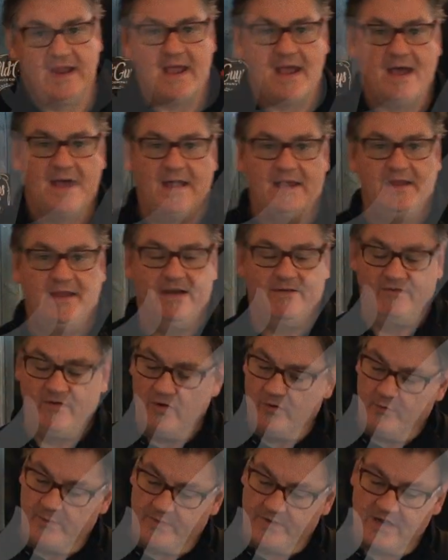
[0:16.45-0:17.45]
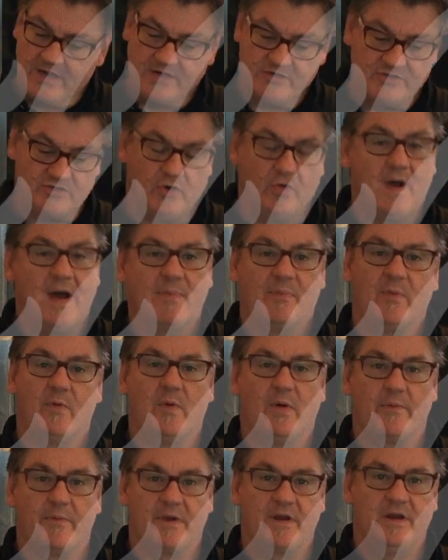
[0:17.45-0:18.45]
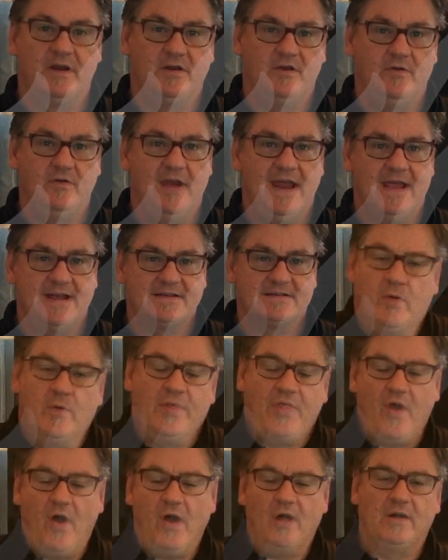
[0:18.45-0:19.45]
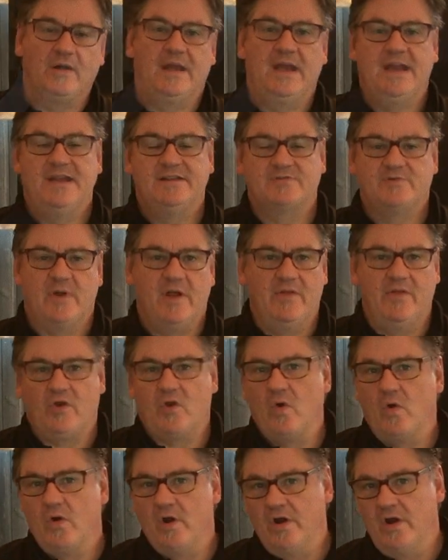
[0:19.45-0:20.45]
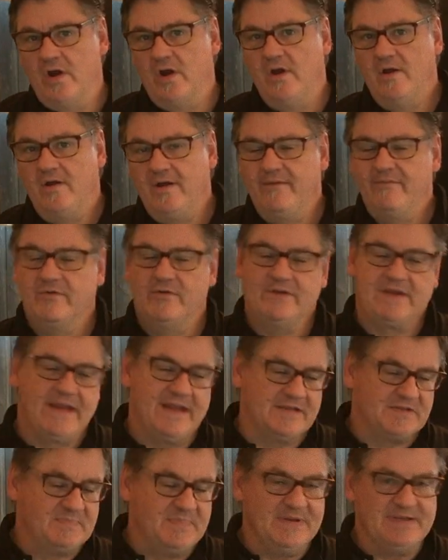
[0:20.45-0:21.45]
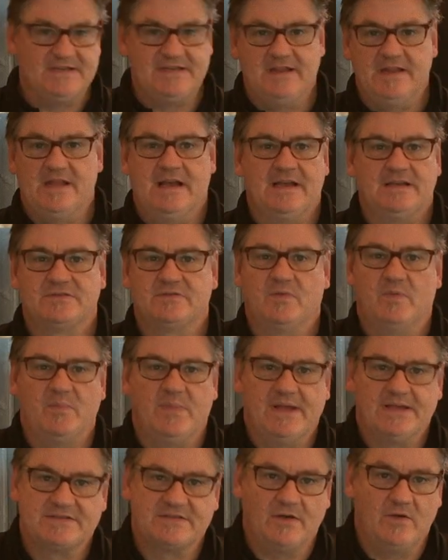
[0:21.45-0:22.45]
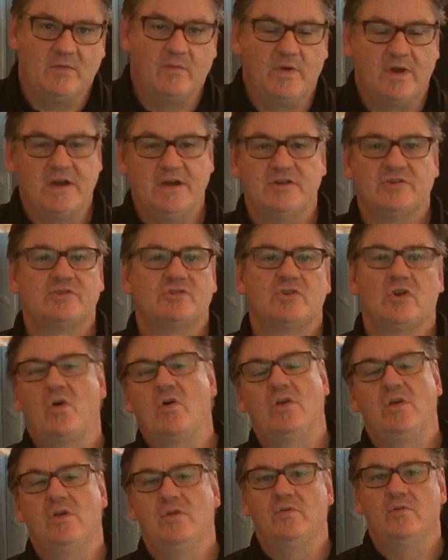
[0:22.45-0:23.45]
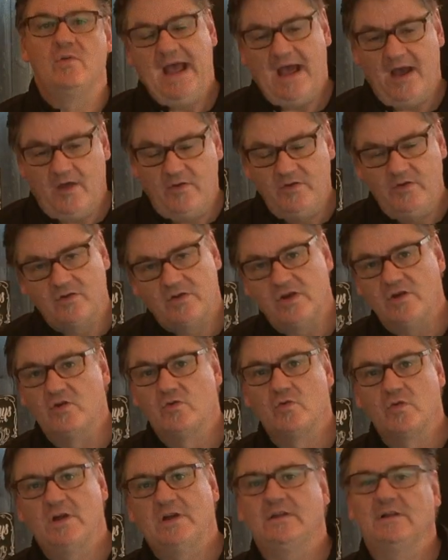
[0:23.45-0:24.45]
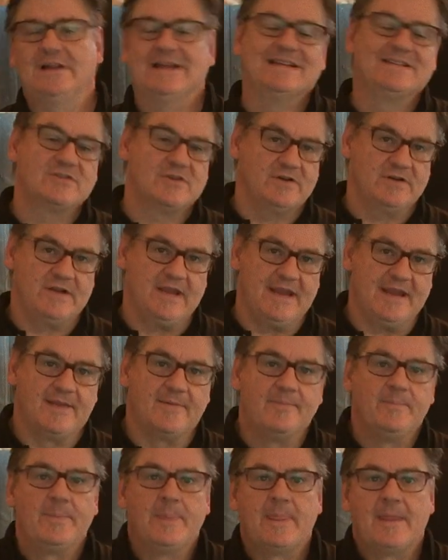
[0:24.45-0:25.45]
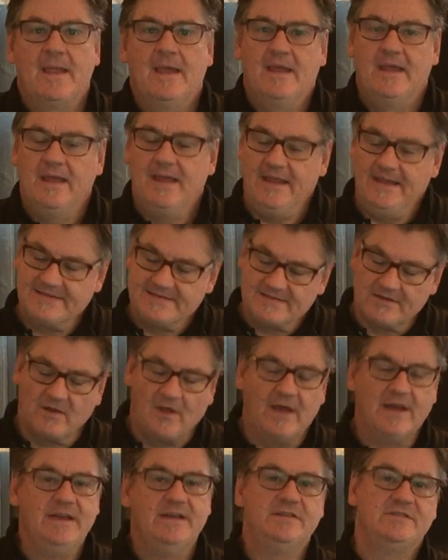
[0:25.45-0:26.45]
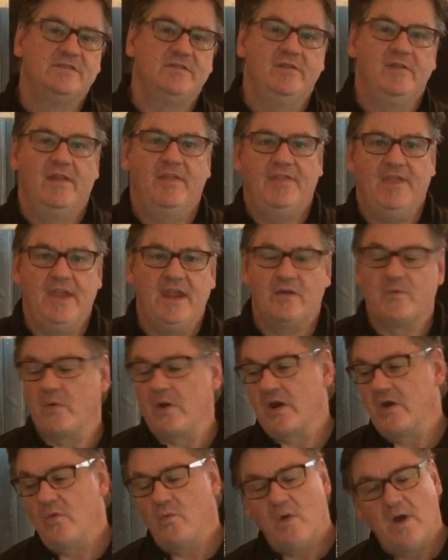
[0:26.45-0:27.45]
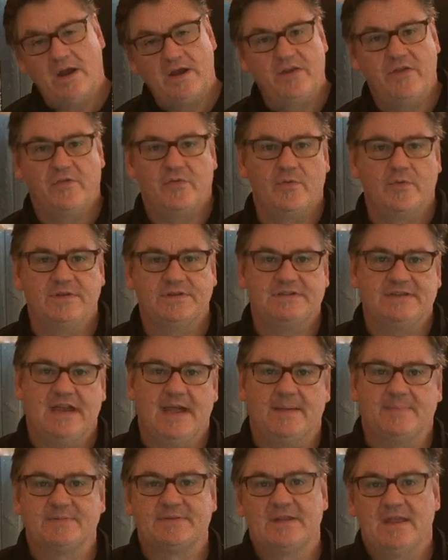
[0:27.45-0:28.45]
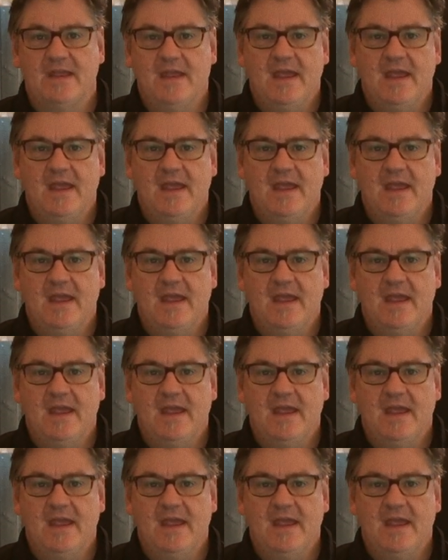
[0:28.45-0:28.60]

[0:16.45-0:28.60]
You never know where we're going to show up or what we're going to do next. So with the holidays around the corner, everyone gets busy in the hustle and bustle. We're going to show you how you can grill a turkey. It's a lot easier than you think. We're going to walk you through the steps.